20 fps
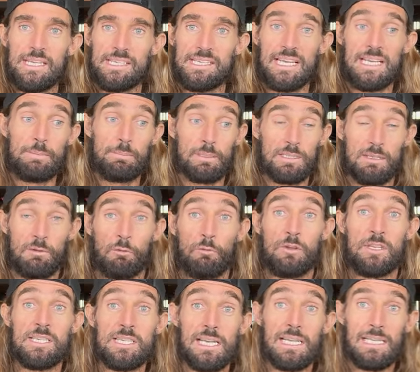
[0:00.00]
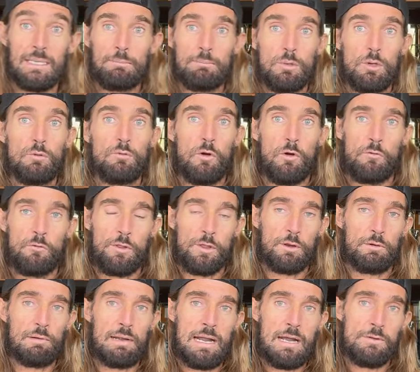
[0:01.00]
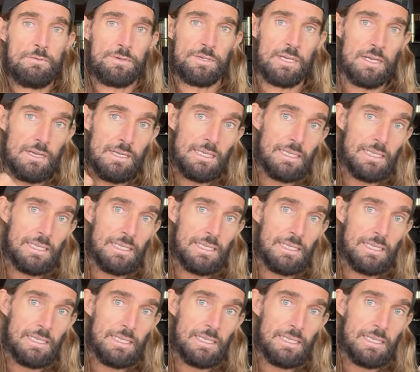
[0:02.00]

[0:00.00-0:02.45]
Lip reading: is able to physically move over the ground